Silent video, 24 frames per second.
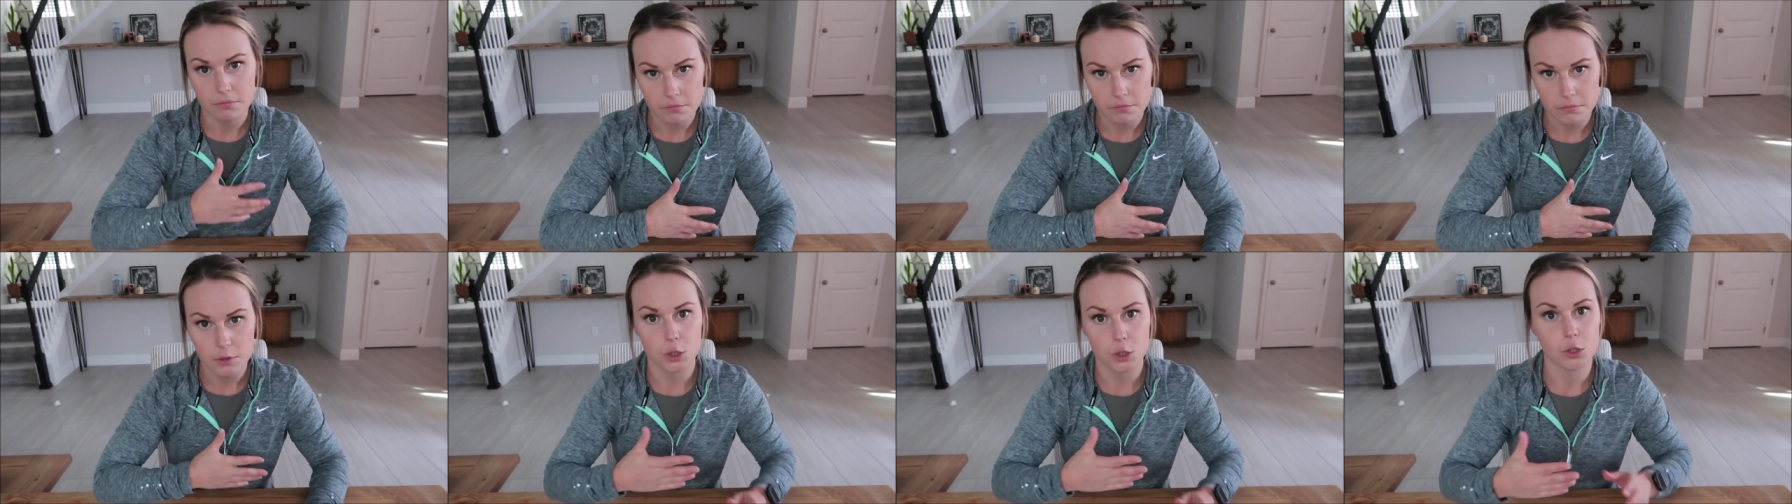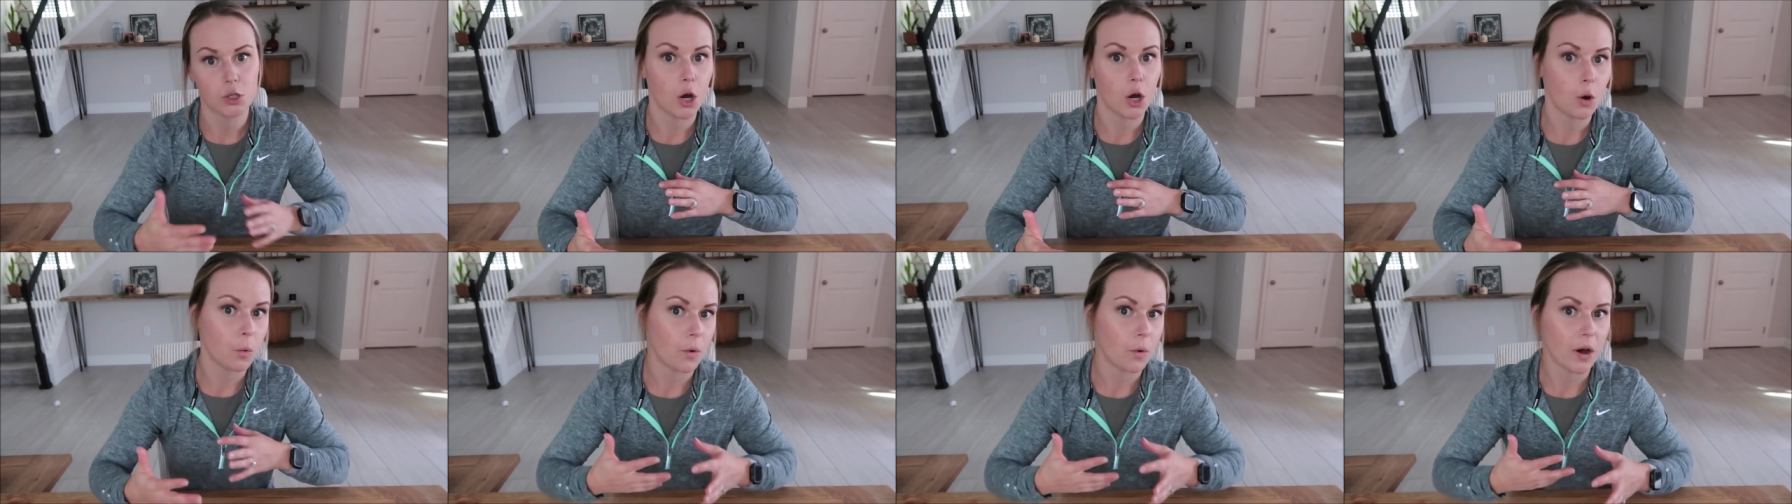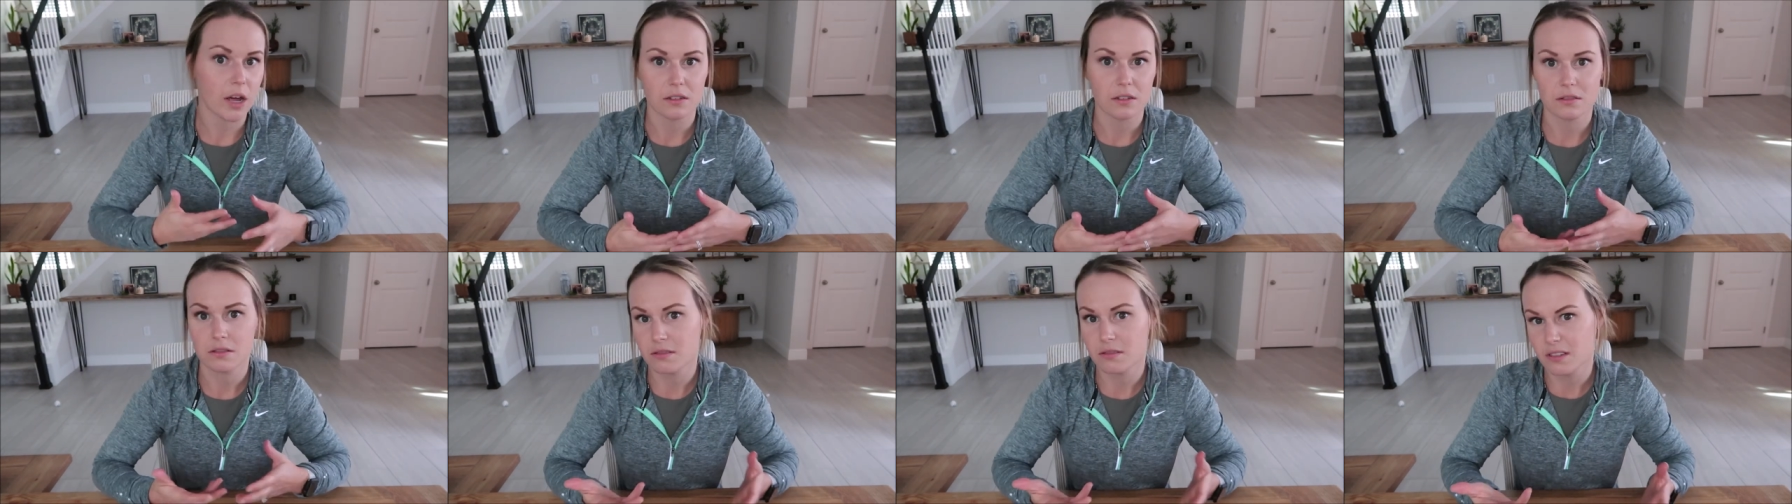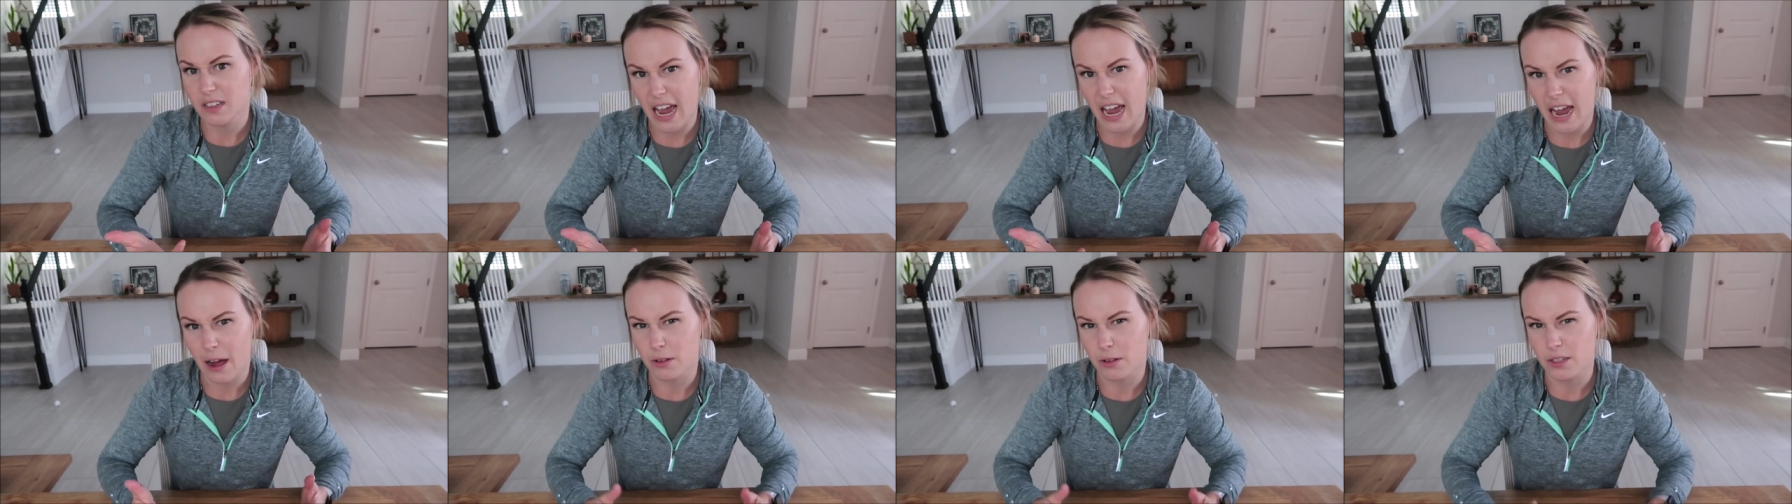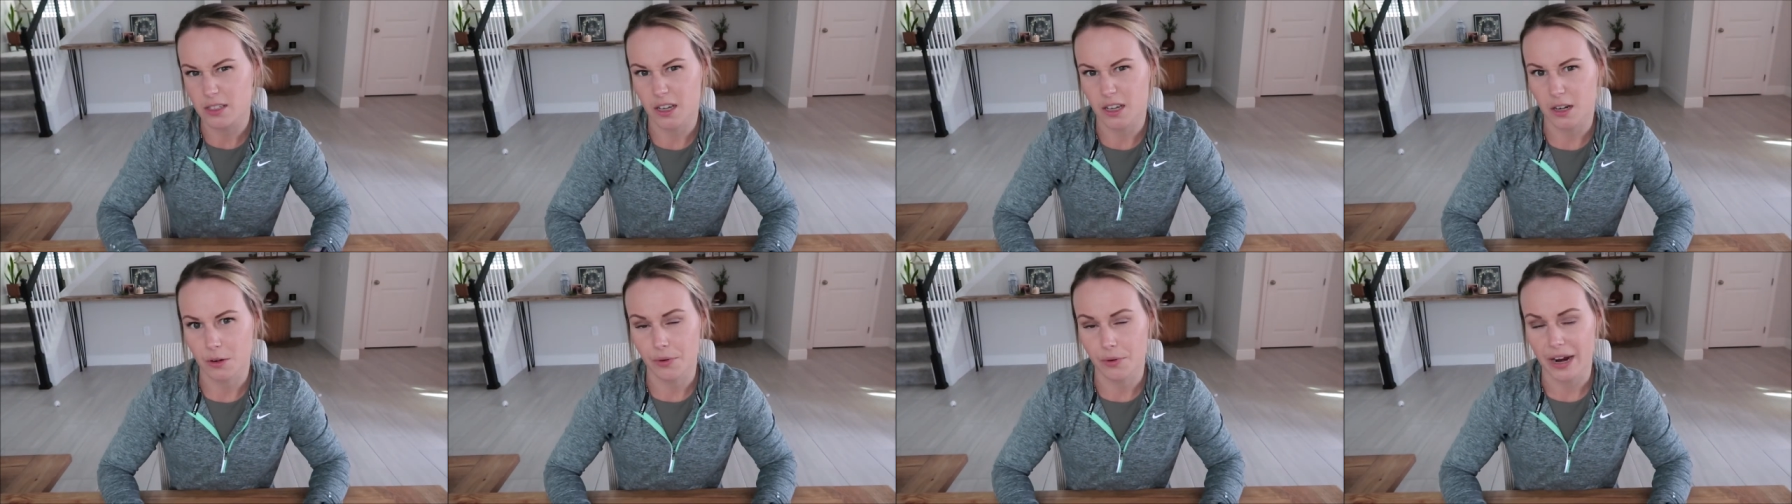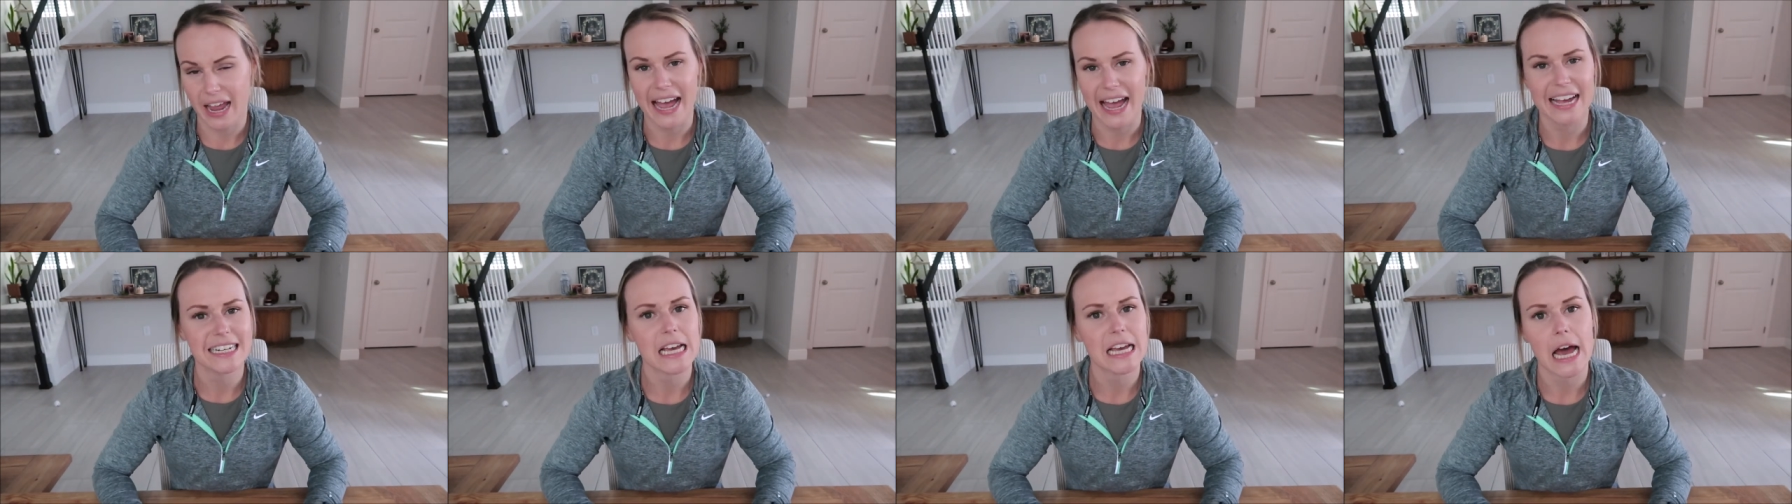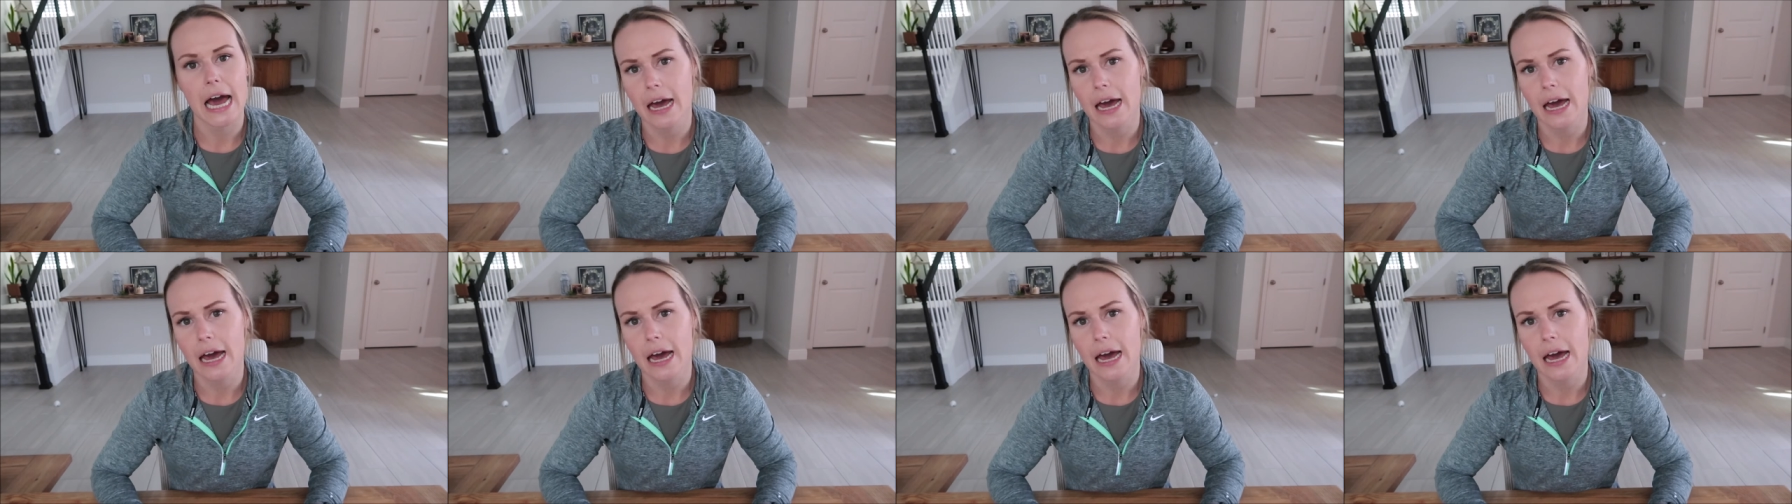you know what, how it's gonna react.